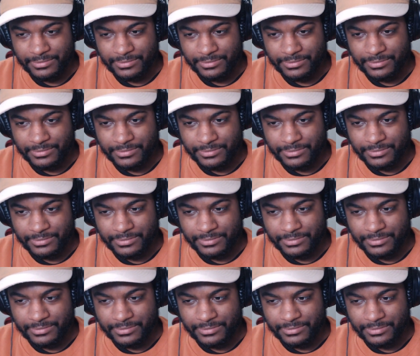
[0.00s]

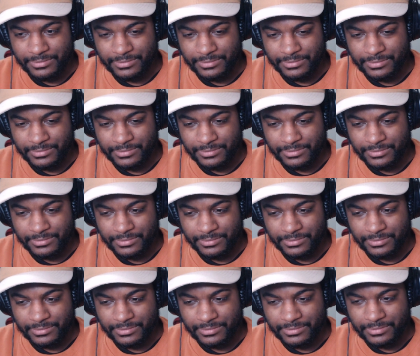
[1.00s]
[no speech]